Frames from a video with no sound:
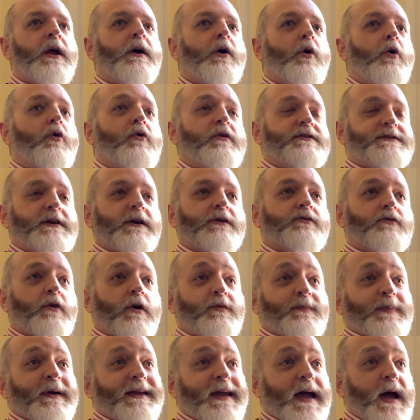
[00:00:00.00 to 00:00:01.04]
Or is it
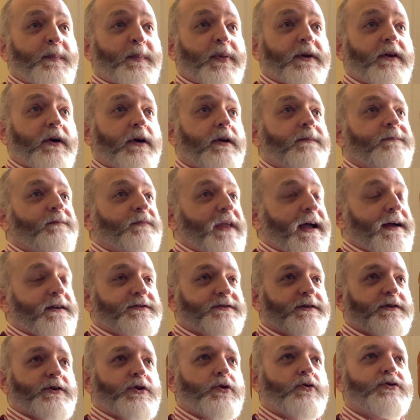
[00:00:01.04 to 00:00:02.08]
growth per capita?
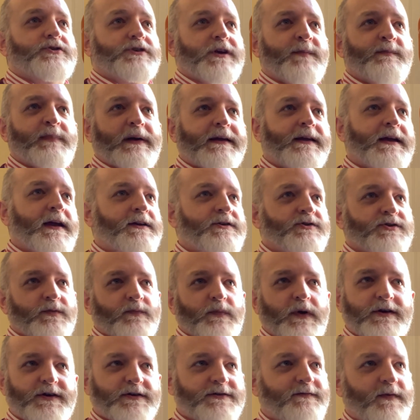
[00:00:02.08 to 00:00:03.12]
That's a huge implication
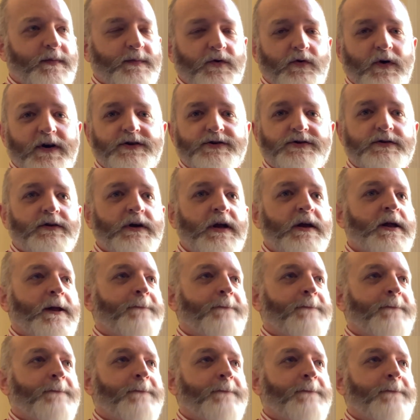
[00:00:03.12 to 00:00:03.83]
because of immigration.